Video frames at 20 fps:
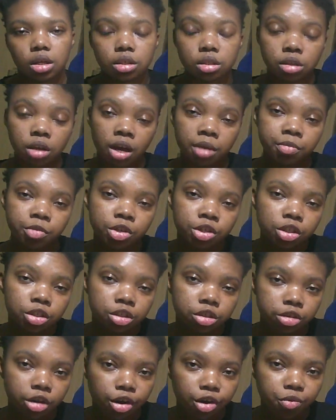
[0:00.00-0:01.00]
So I'm going
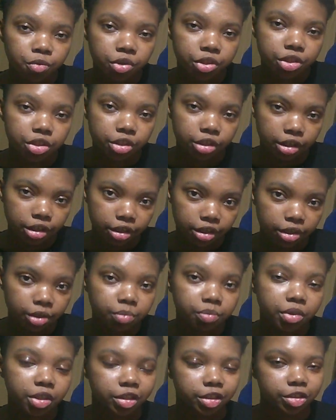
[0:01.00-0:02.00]
to start with the
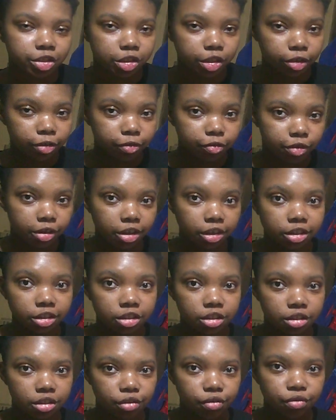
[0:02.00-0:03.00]
good picture
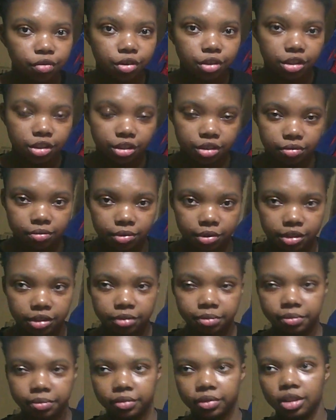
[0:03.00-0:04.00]
first for this
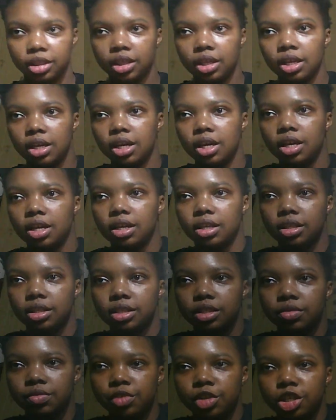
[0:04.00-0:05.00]
one.
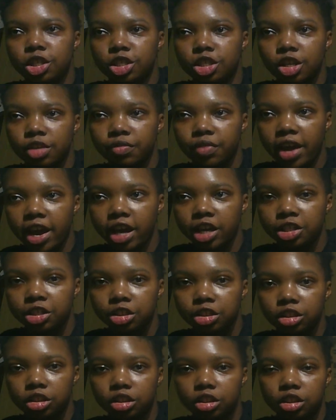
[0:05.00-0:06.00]
This one is of
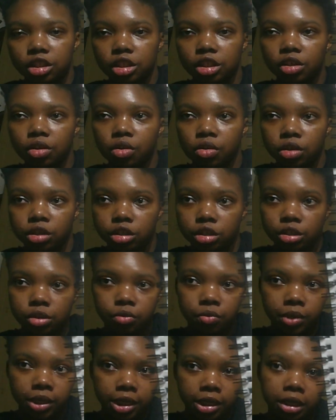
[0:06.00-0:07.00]
Asher sitting on a
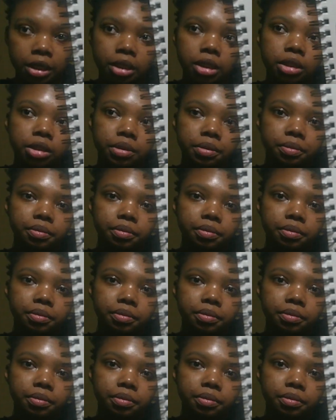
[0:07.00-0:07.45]
swing.